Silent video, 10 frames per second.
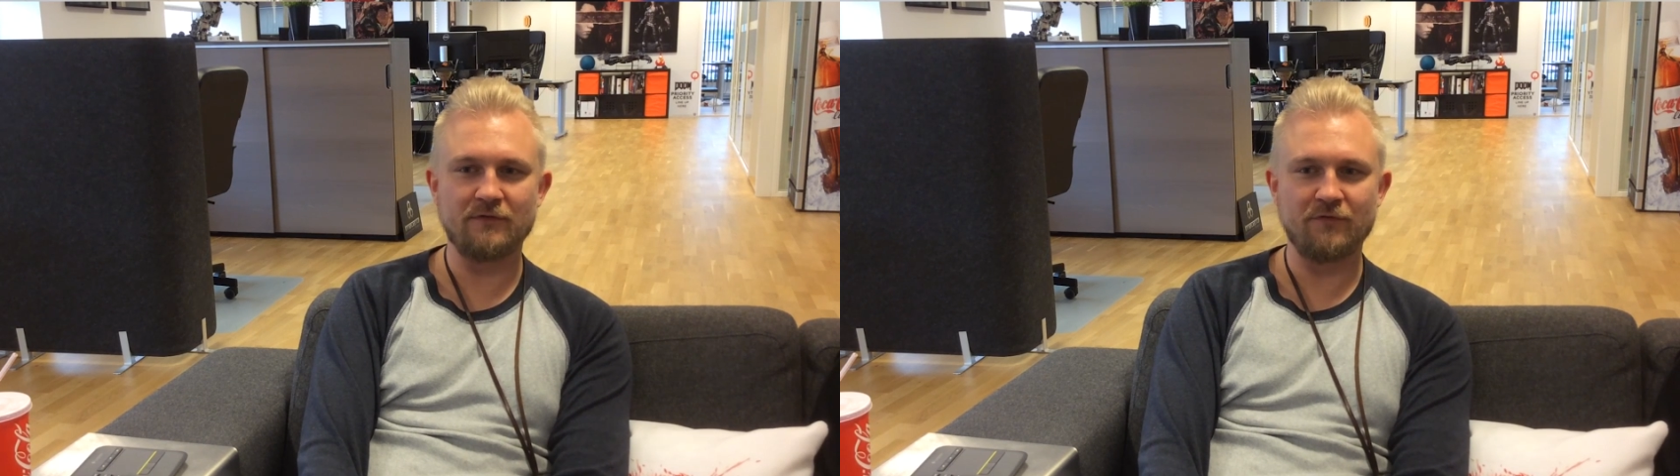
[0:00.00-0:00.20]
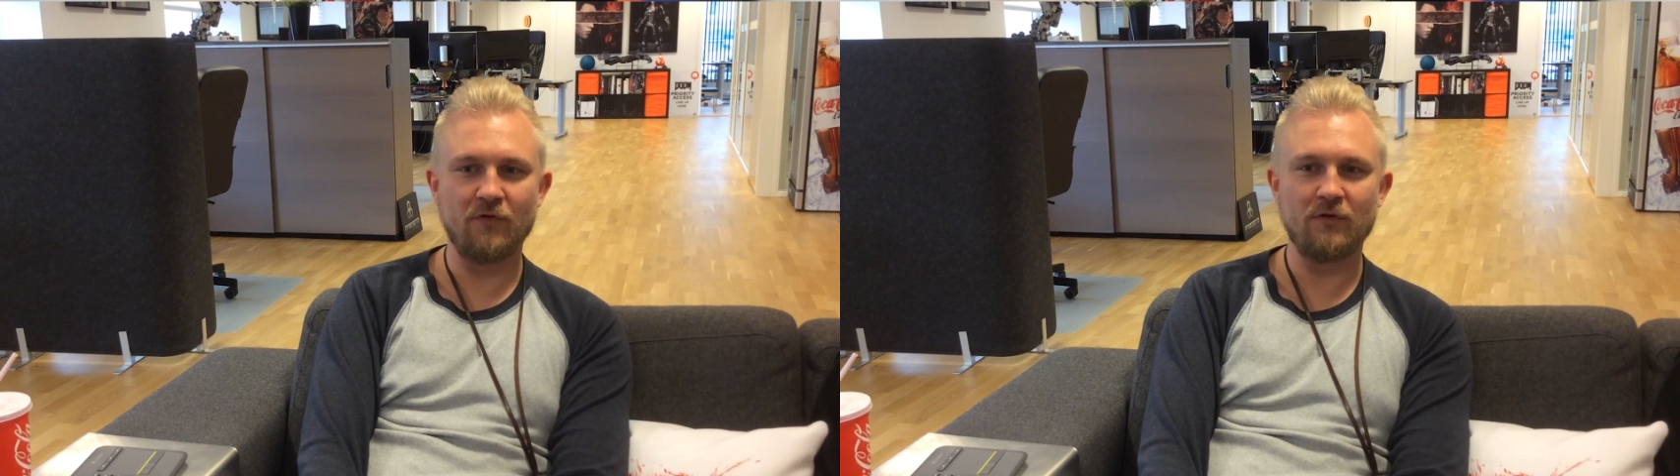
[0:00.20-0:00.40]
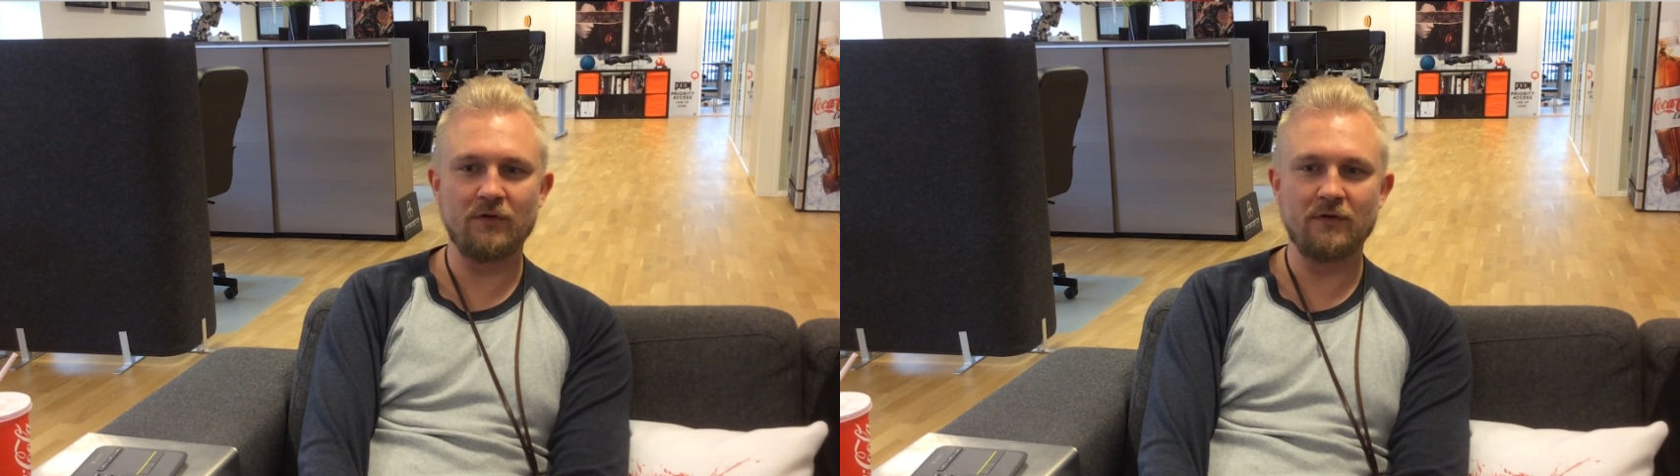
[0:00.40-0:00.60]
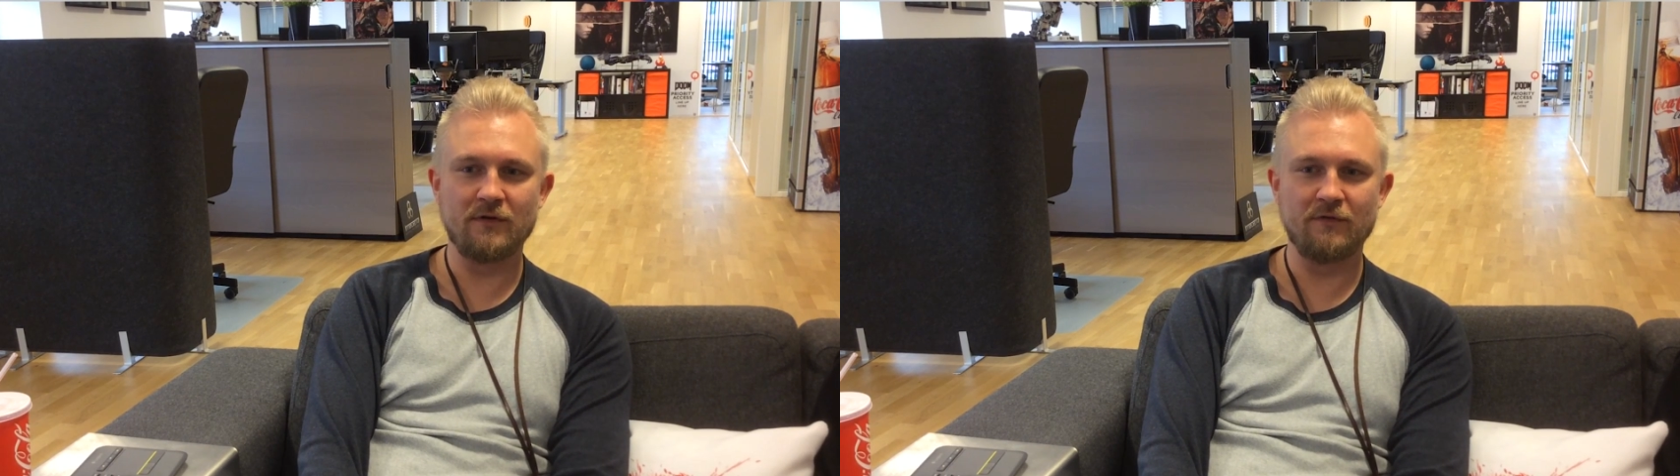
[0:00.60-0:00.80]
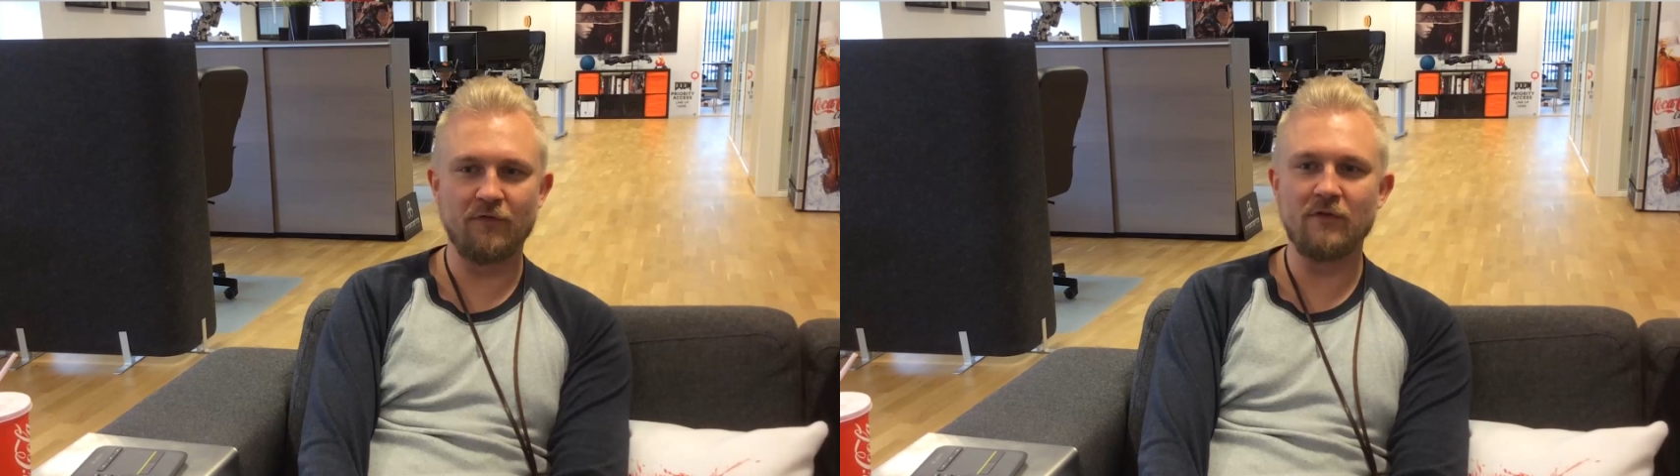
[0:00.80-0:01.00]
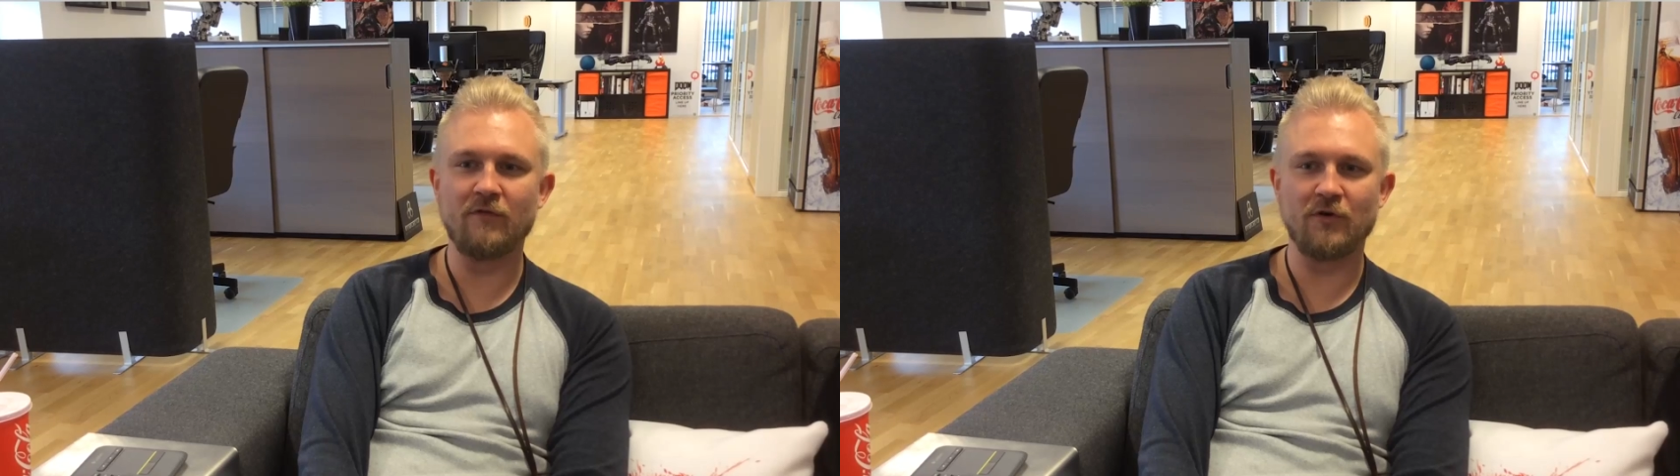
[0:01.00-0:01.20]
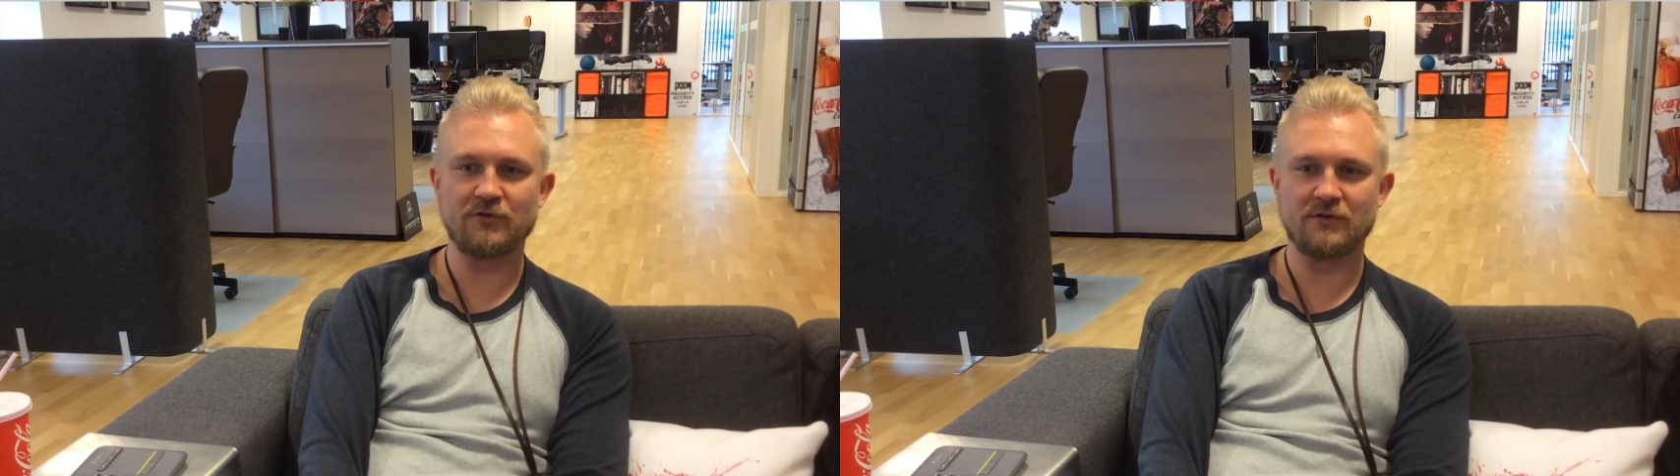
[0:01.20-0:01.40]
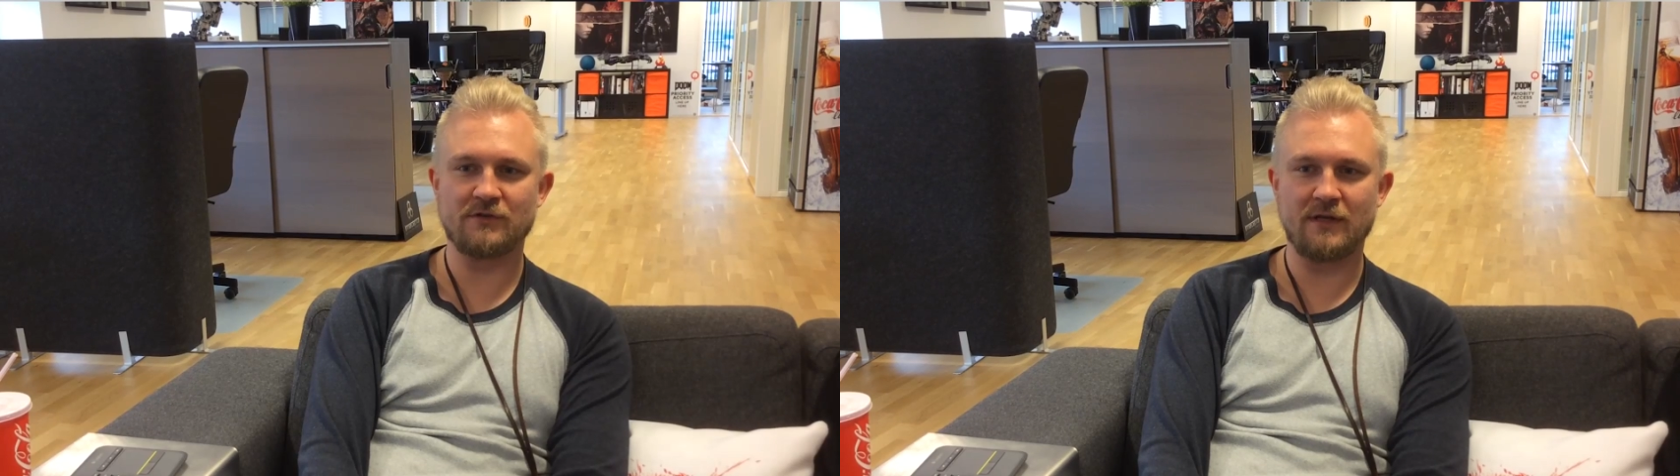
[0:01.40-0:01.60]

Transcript: full versions.